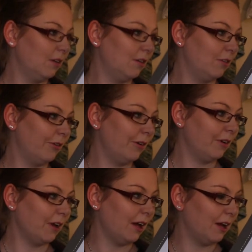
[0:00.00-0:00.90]

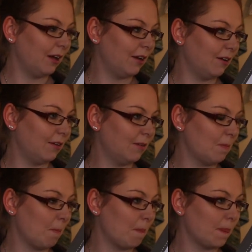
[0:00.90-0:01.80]
drawn and
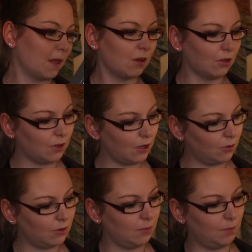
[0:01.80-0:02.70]
cut
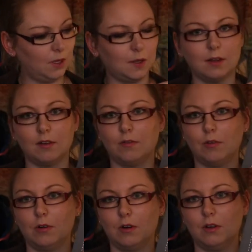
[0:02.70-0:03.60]
out the pieces
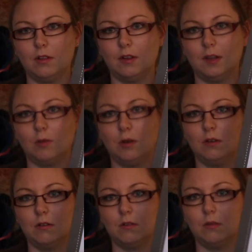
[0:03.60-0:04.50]
for this one,
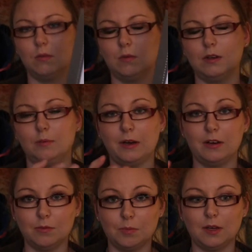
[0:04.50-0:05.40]
well, the
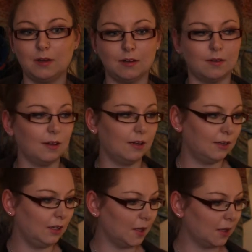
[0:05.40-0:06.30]
pattern pieces at
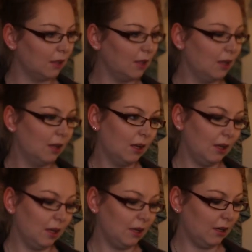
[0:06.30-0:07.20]
least.
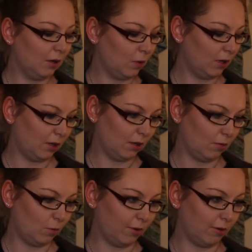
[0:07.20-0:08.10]
And then when I
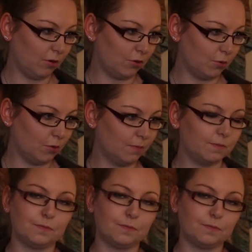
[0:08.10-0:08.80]
was going to